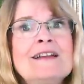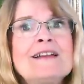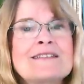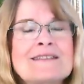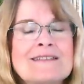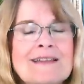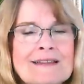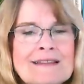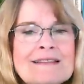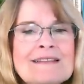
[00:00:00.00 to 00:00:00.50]

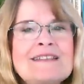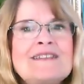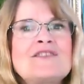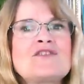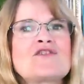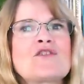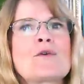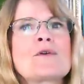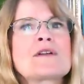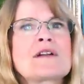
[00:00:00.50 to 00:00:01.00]
suddenly
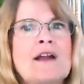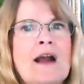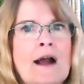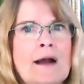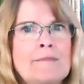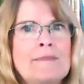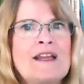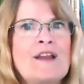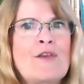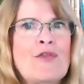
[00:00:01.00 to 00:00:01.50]
start
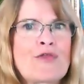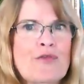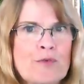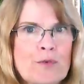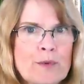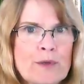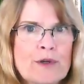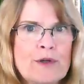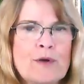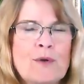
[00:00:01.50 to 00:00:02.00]
coming
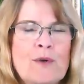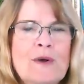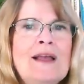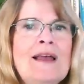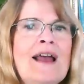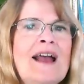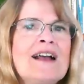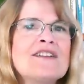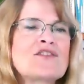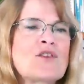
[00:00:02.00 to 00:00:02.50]
through.
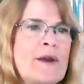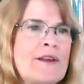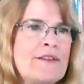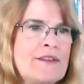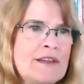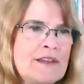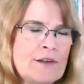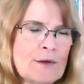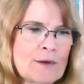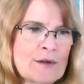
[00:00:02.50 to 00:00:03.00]
And so I
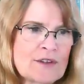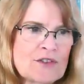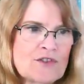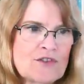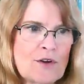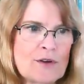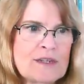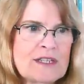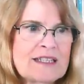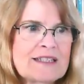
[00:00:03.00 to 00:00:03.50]
think you're going to
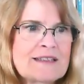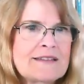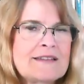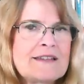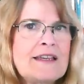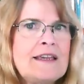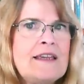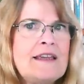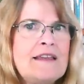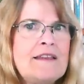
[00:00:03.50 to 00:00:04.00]
start to
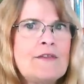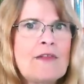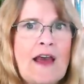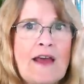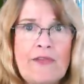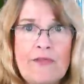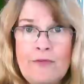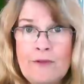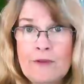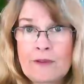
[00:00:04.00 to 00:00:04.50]
see
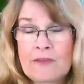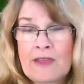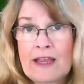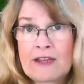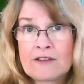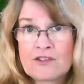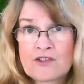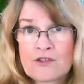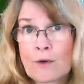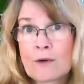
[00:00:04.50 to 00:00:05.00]
that
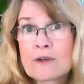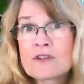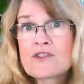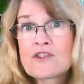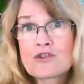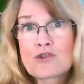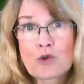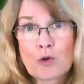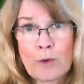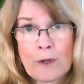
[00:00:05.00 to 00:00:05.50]
that start as a
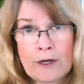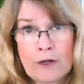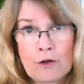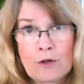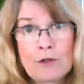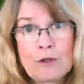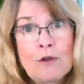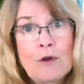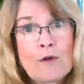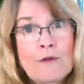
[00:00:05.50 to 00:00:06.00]

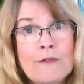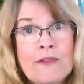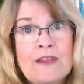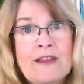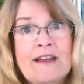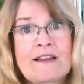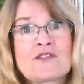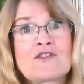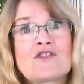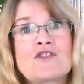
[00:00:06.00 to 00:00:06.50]
trickle over the
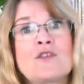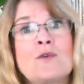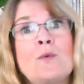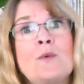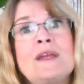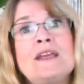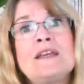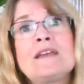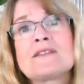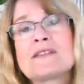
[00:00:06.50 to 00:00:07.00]
next two
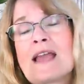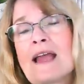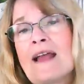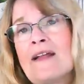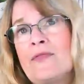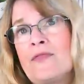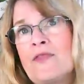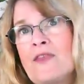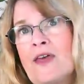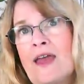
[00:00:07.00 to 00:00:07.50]
weeks
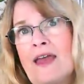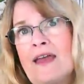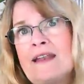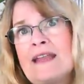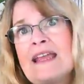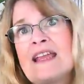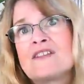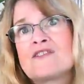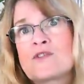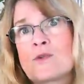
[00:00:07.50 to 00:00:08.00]
and then
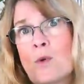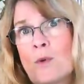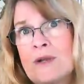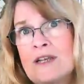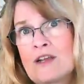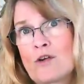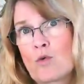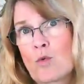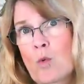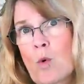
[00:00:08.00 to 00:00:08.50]
it's going
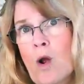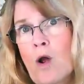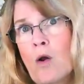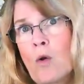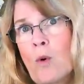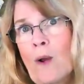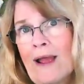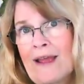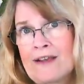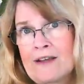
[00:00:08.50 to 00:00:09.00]
to
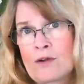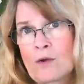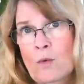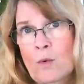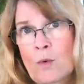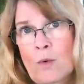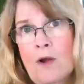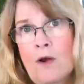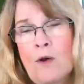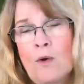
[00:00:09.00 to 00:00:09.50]
grow and
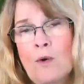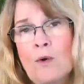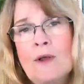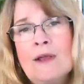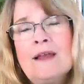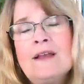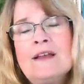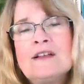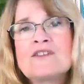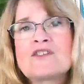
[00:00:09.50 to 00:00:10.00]
grow.
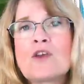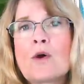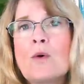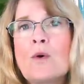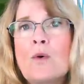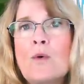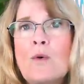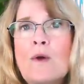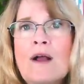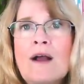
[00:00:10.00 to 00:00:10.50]

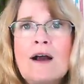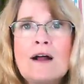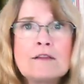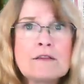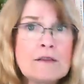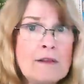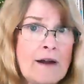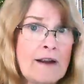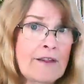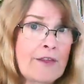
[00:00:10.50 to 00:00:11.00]
So, a
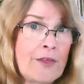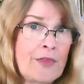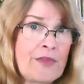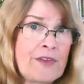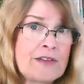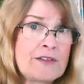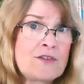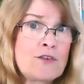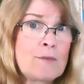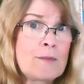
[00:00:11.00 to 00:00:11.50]
lot of the
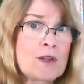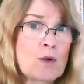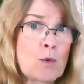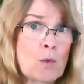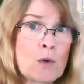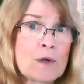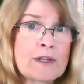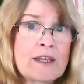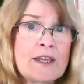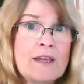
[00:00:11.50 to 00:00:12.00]
things you've been
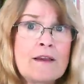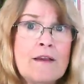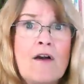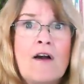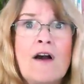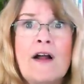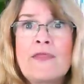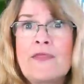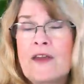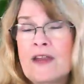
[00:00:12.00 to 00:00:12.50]
working
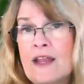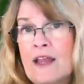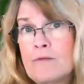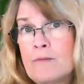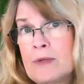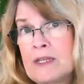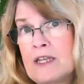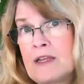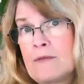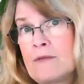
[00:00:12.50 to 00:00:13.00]
on that have
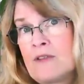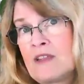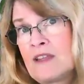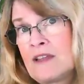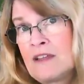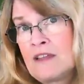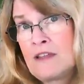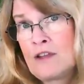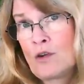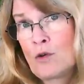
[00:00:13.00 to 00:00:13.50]
been giving
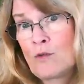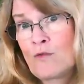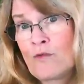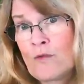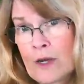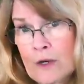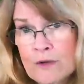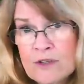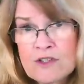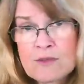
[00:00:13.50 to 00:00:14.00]
you
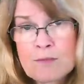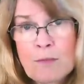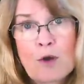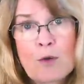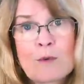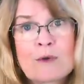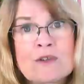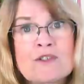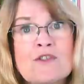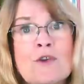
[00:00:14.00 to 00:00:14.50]
very
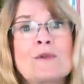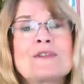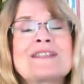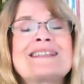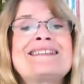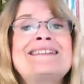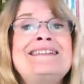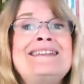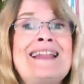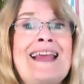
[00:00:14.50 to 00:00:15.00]
small results
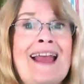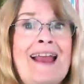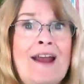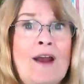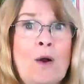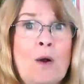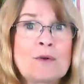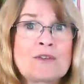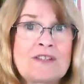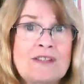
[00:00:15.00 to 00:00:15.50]

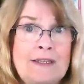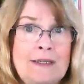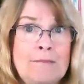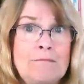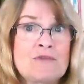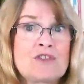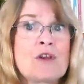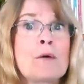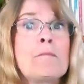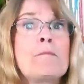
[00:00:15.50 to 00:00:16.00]
now
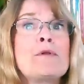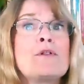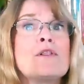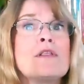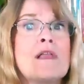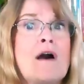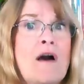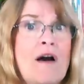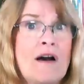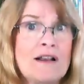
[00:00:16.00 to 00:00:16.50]
seem to
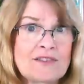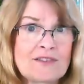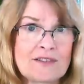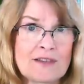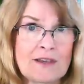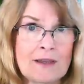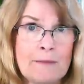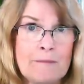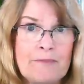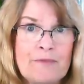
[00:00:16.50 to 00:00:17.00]

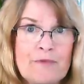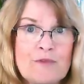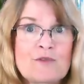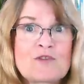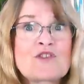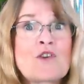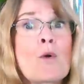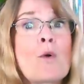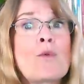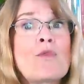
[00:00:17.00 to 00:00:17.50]
blossom.
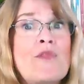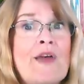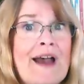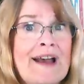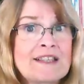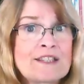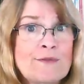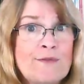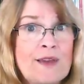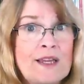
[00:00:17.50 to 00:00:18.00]
So
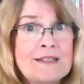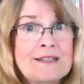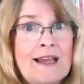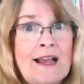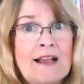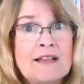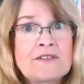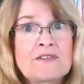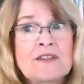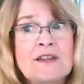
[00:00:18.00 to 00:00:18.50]
that's
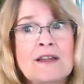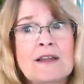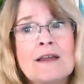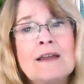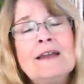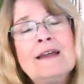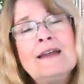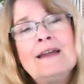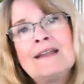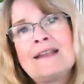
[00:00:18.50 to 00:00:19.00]
fantastic.
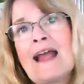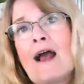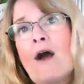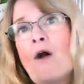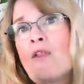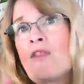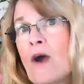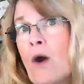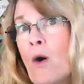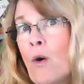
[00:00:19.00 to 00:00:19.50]
Now,
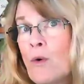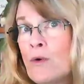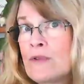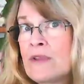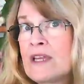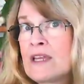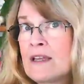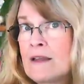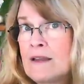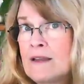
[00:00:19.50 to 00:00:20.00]
the
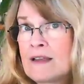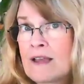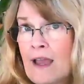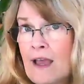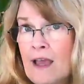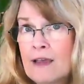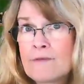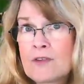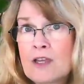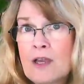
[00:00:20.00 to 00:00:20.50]
only
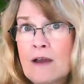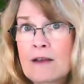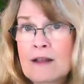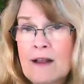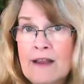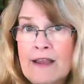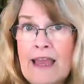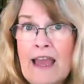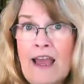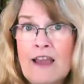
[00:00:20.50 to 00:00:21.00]
caveat
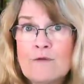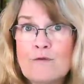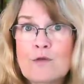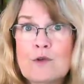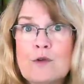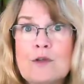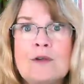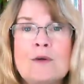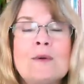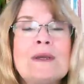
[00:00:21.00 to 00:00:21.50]
I have for
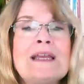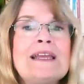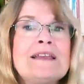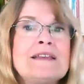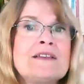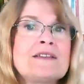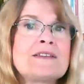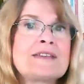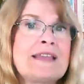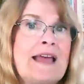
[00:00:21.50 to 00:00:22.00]
you
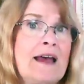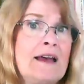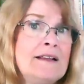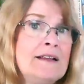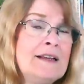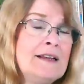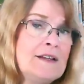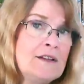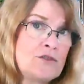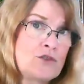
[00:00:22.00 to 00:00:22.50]
is that
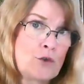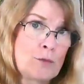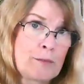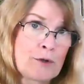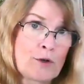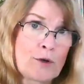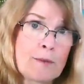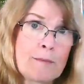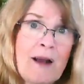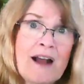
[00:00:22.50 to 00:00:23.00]

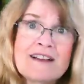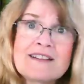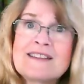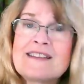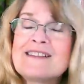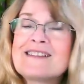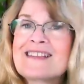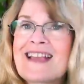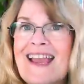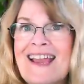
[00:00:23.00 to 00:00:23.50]
Jupiter and
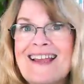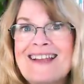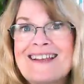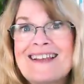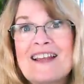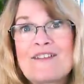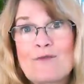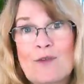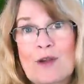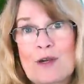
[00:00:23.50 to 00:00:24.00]
Pisces can
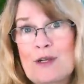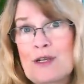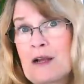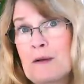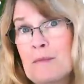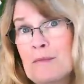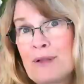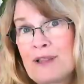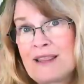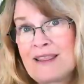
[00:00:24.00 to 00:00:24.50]
get very
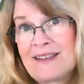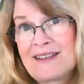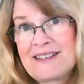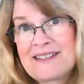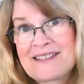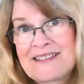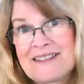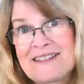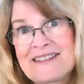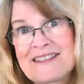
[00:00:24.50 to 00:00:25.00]

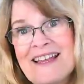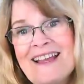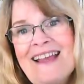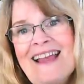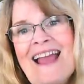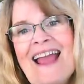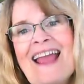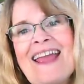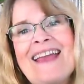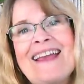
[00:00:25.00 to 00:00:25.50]
complacent.
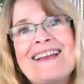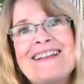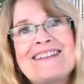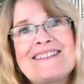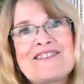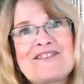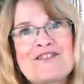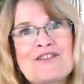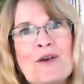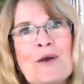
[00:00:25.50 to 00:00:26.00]

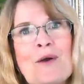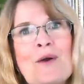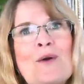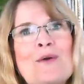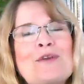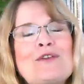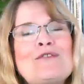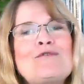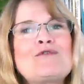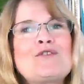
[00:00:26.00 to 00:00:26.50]
And so
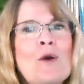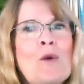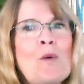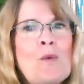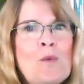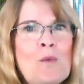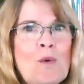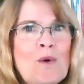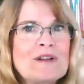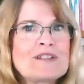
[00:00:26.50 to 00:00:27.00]
you
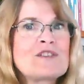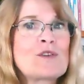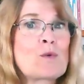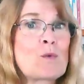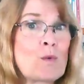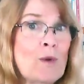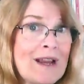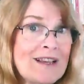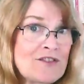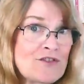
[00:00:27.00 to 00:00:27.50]
don't want to
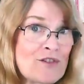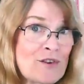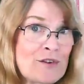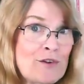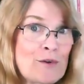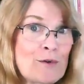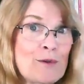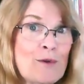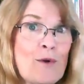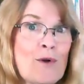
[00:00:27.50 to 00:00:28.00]
rest on
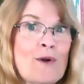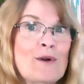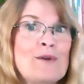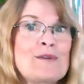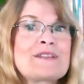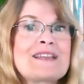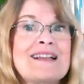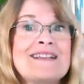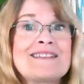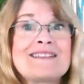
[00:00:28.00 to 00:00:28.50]
your
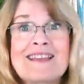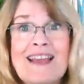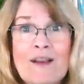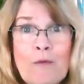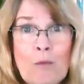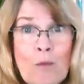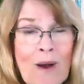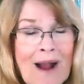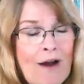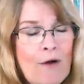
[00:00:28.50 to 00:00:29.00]
laurels and say,
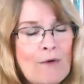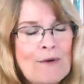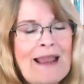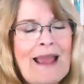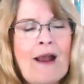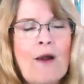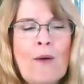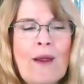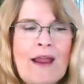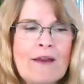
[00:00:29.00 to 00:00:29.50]
wow,
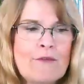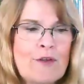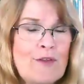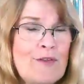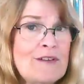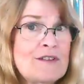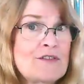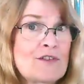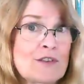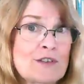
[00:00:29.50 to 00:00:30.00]
now
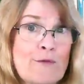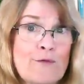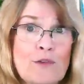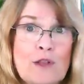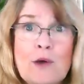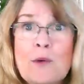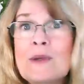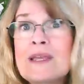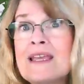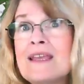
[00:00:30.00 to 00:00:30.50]
everything's just
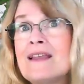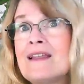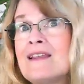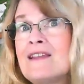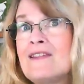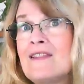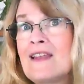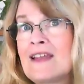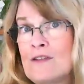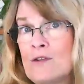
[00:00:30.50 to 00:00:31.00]
flowing in
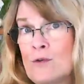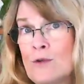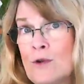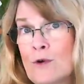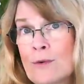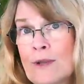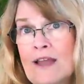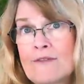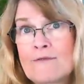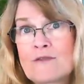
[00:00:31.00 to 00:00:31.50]
and that you
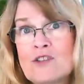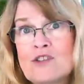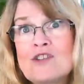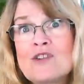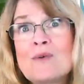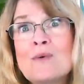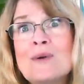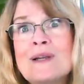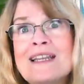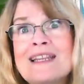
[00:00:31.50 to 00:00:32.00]
don't have to
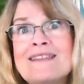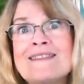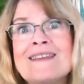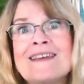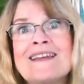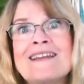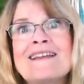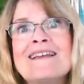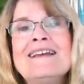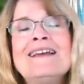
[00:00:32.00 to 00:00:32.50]
do anything